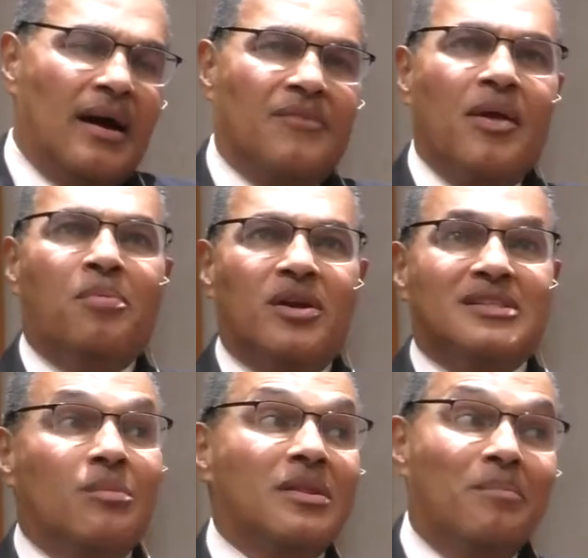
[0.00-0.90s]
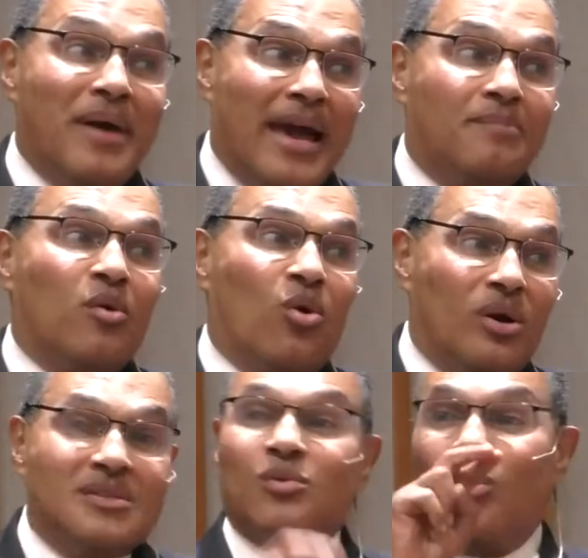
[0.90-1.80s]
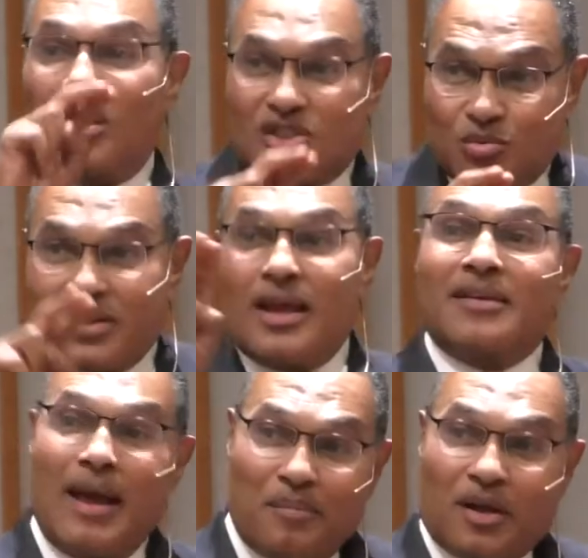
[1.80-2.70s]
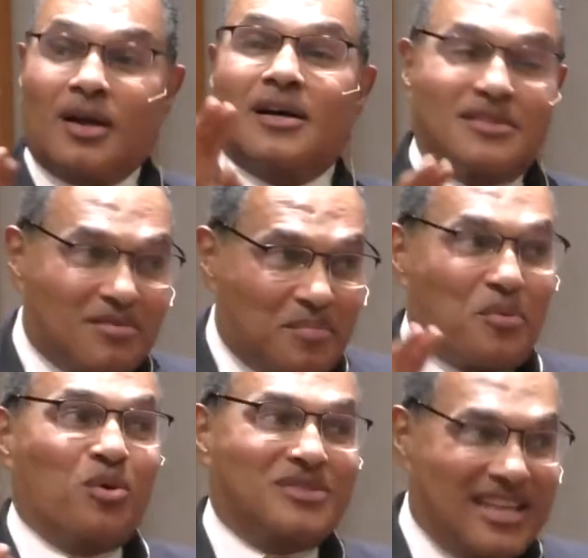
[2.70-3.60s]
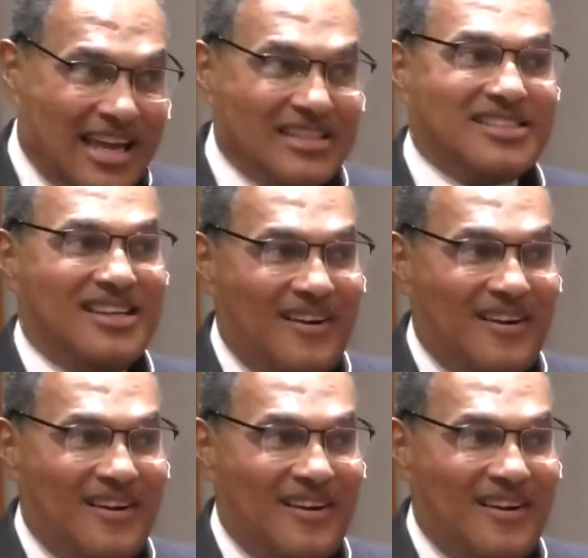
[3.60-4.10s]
They put us in with the bad boys, the ones who were there not because of the protests.